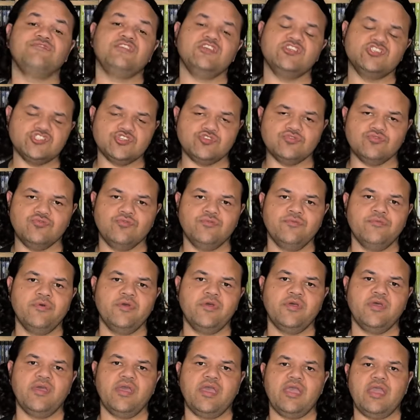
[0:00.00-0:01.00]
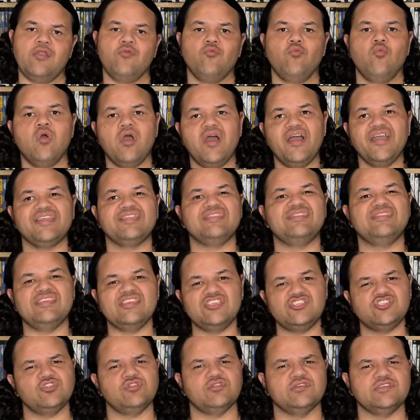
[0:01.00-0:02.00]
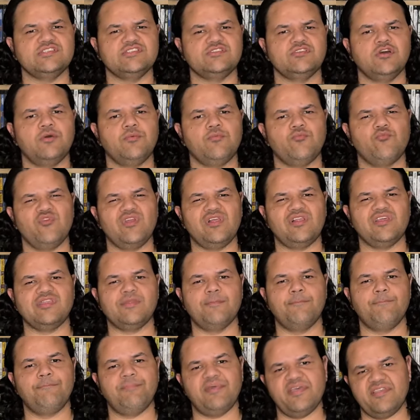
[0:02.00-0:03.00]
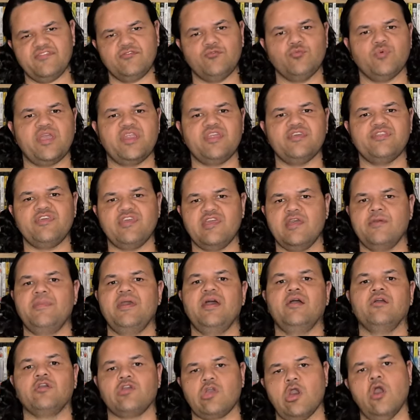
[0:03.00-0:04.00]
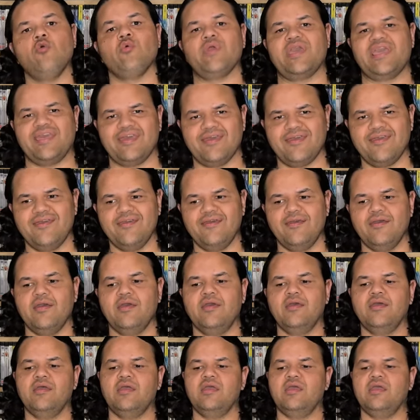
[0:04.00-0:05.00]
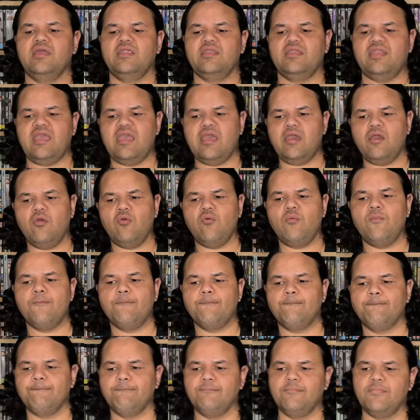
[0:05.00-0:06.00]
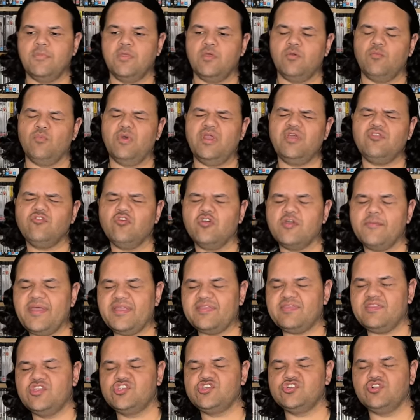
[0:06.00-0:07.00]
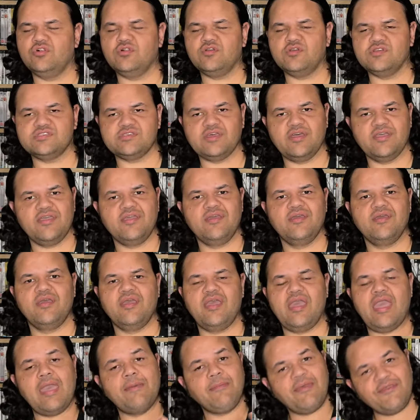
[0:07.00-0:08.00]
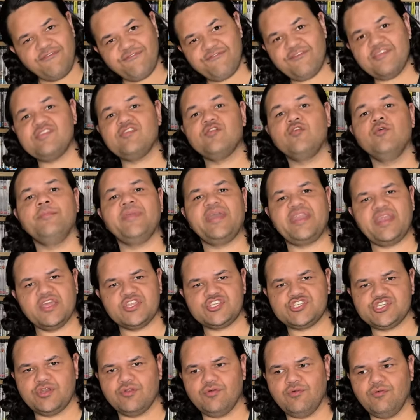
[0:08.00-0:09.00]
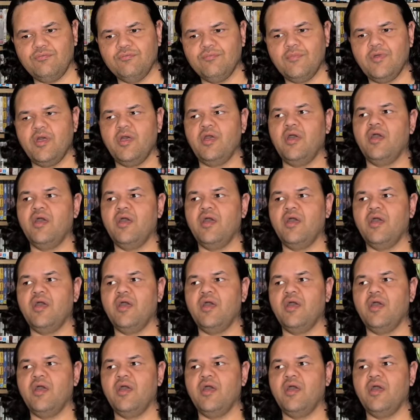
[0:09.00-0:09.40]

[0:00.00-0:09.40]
of digital and why digital is not really the best way to think about going. Now, when I talk about digital, because I am a physical media channel,